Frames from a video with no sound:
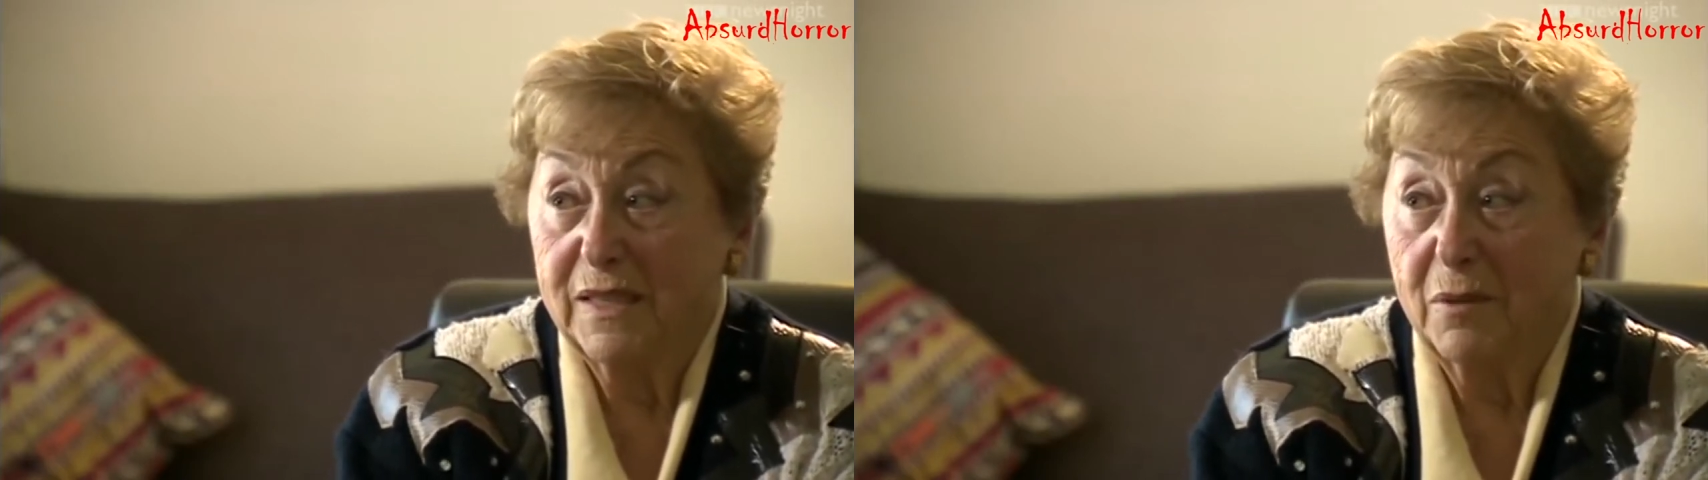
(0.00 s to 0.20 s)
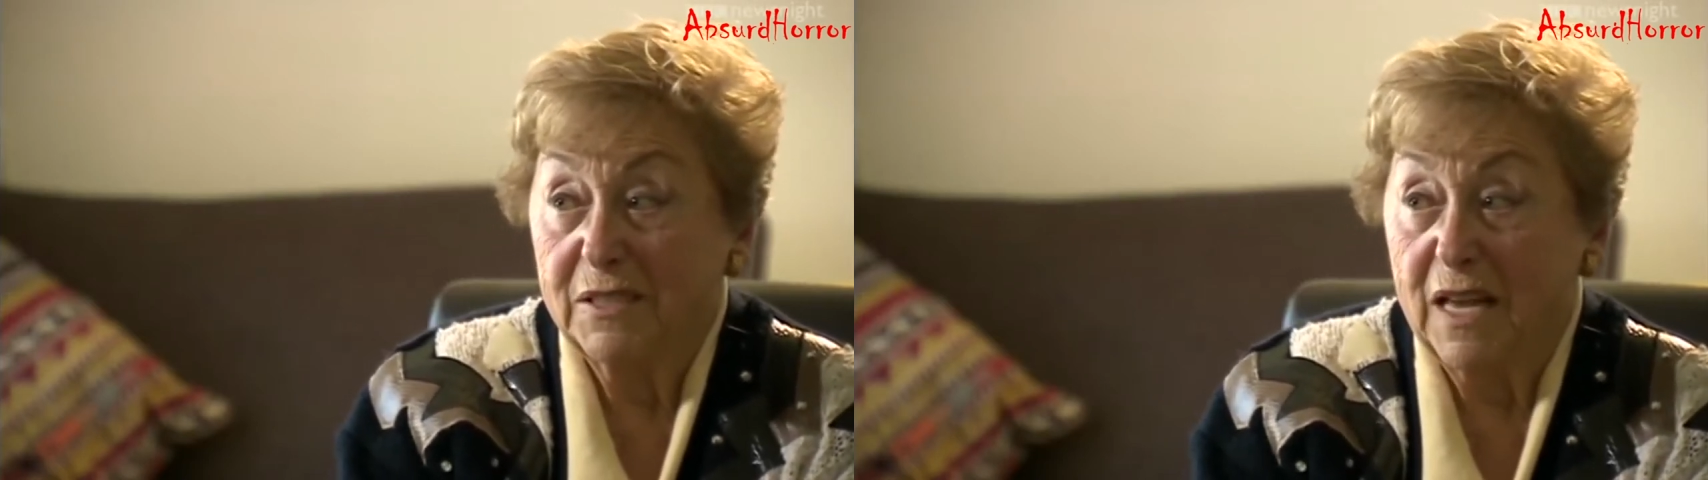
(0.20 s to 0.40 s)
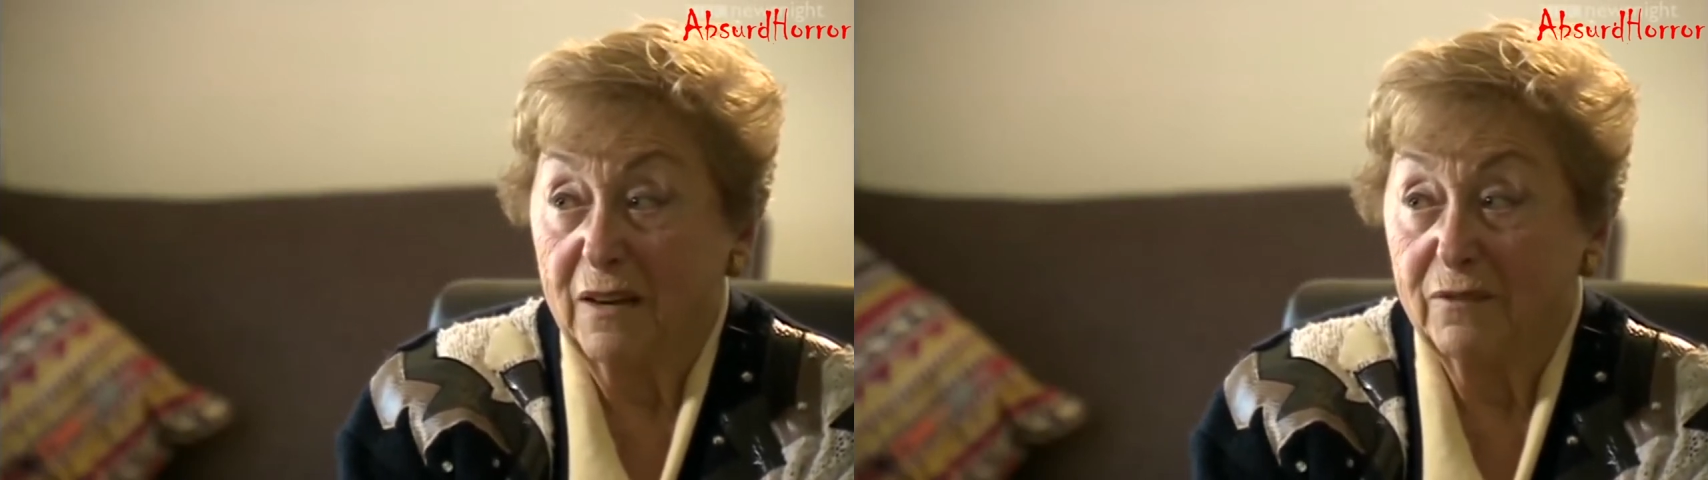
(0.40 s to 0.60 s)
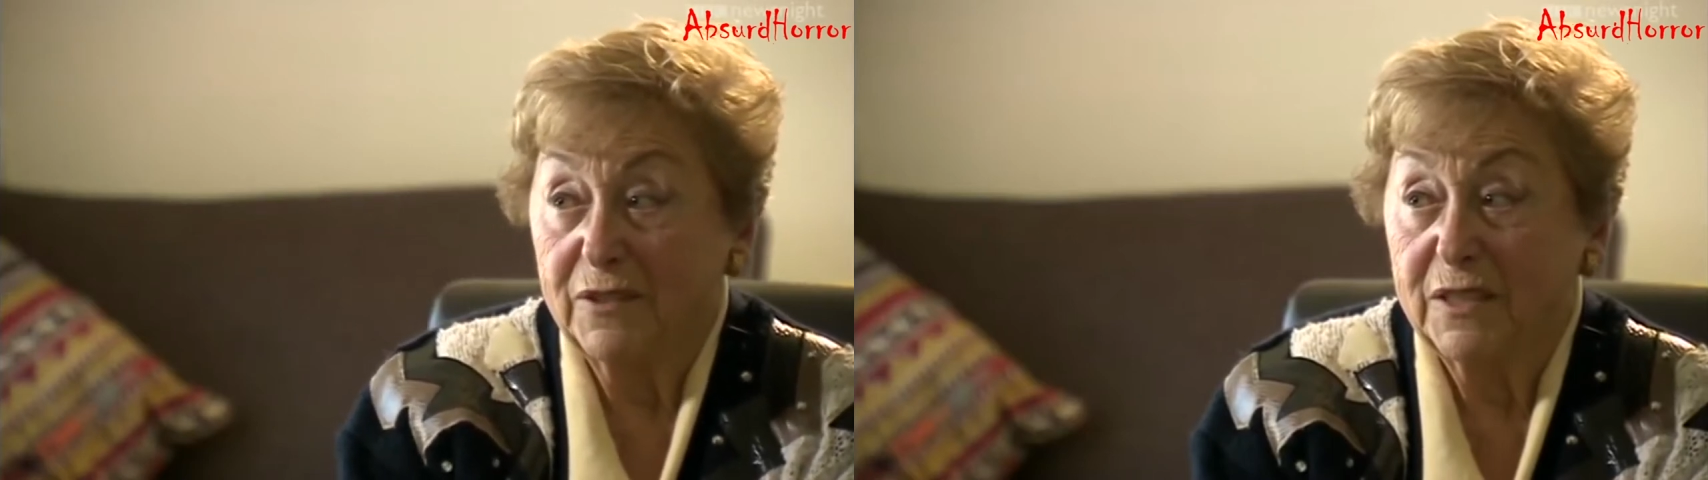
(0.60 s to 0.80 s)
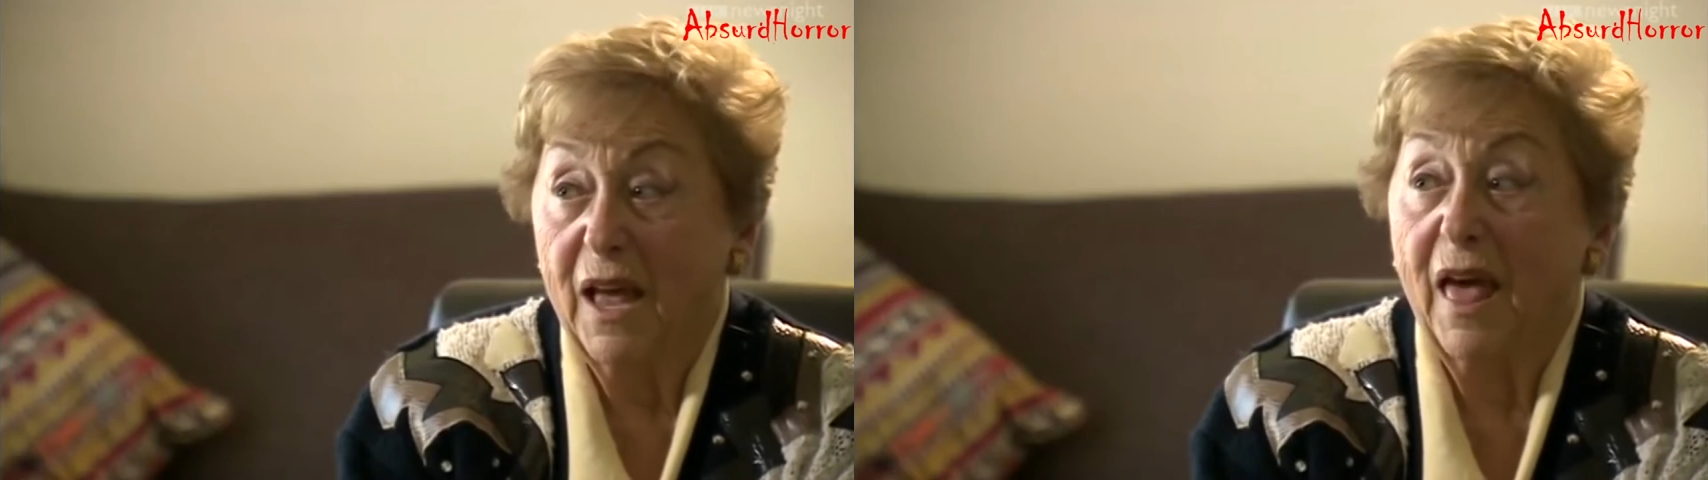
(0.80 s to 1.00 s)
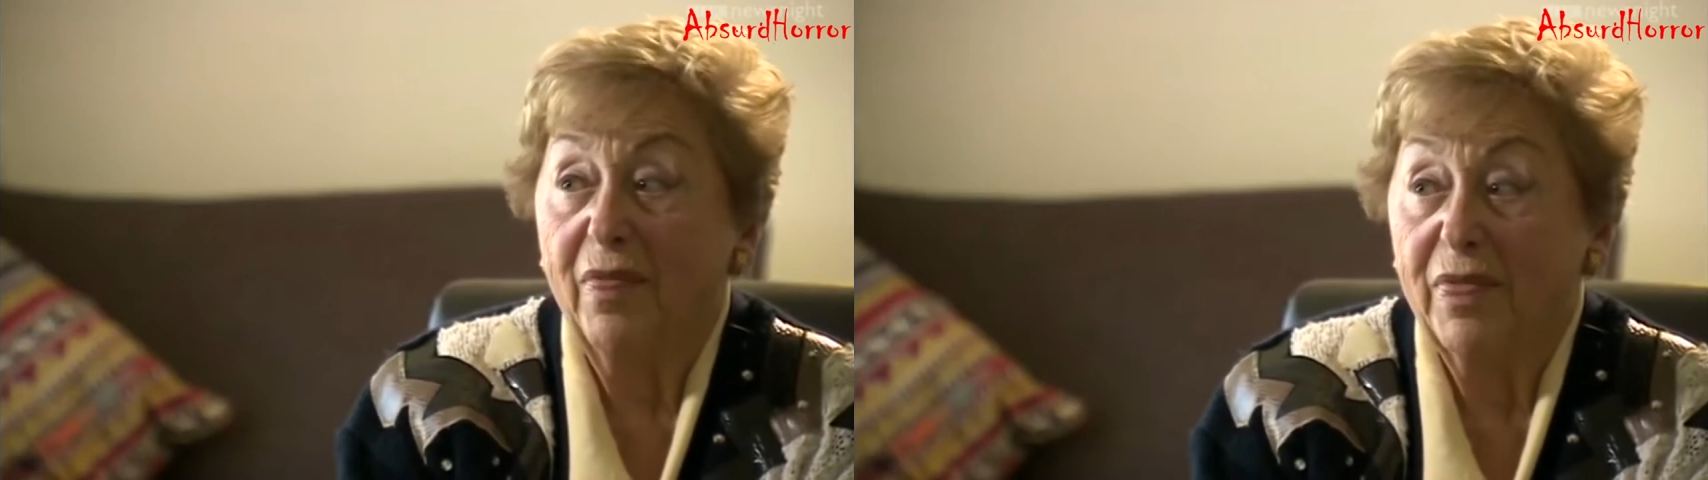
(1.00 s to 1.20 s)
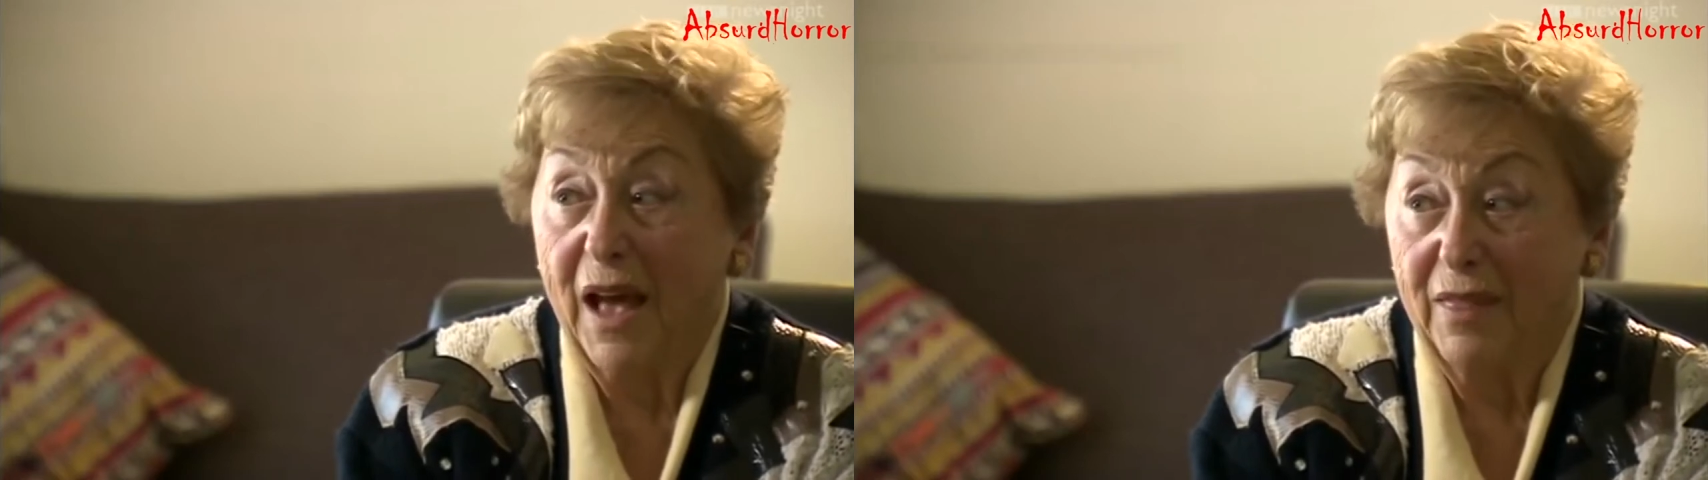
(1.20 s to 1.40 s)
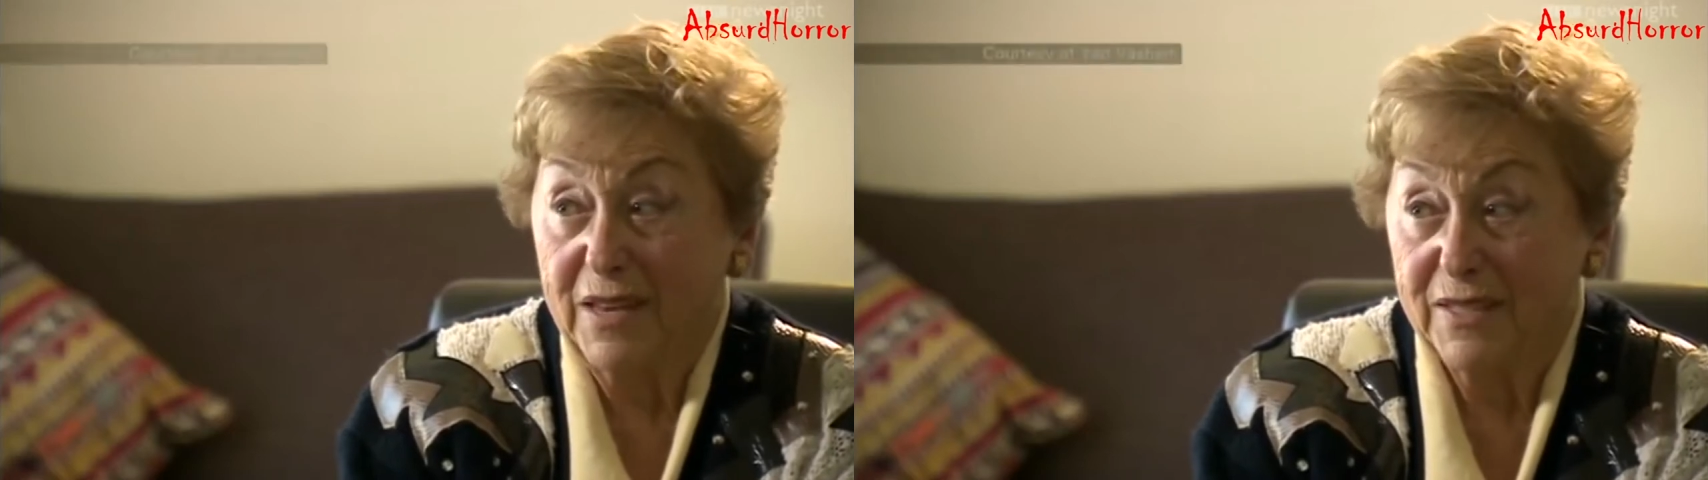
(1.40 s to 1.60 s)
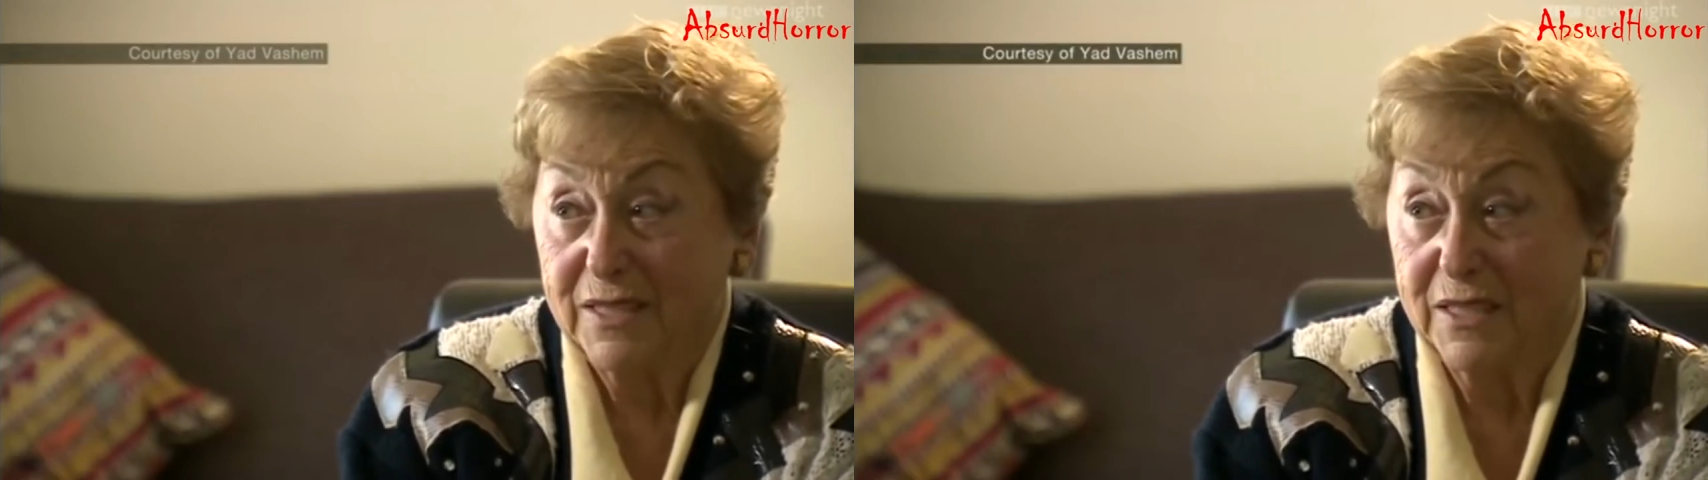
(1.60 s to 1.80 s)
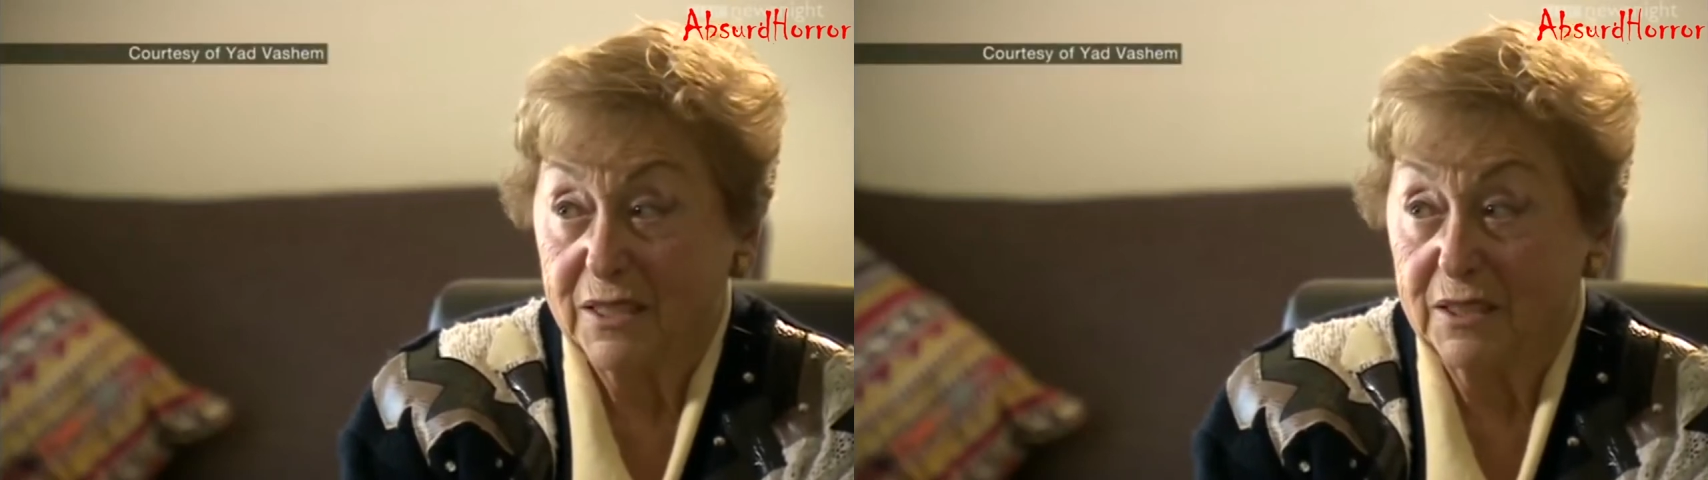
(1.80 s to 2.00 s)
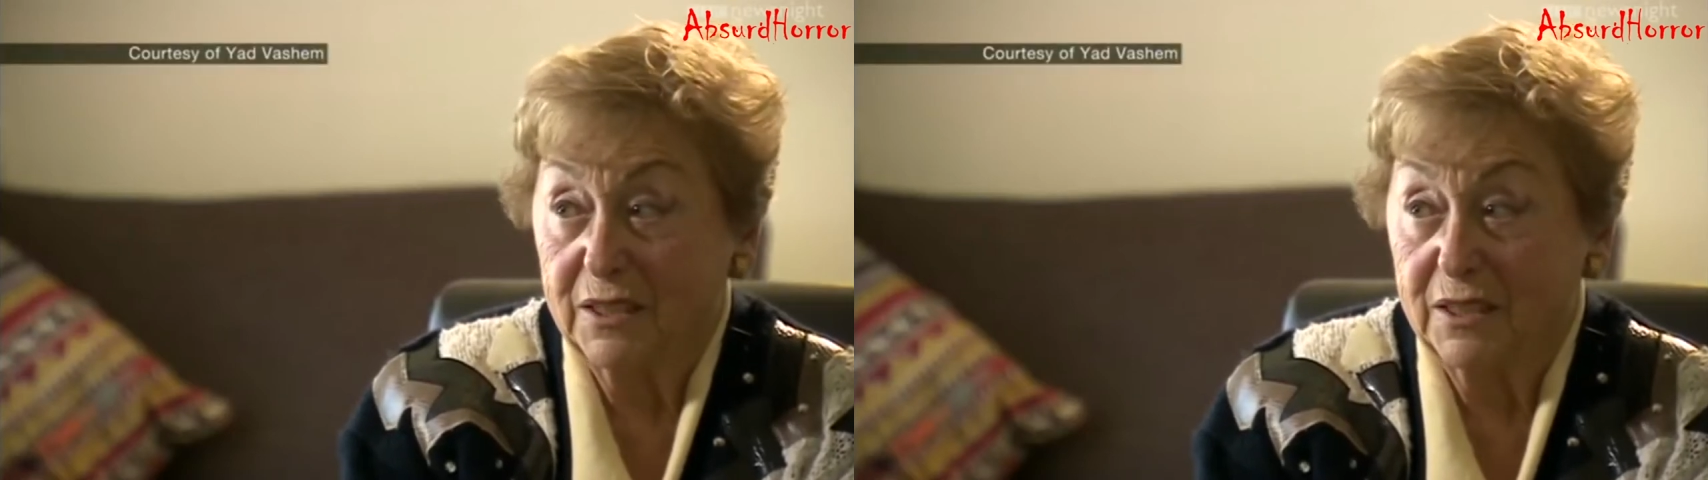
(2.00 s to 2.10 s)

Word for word: themselves and others.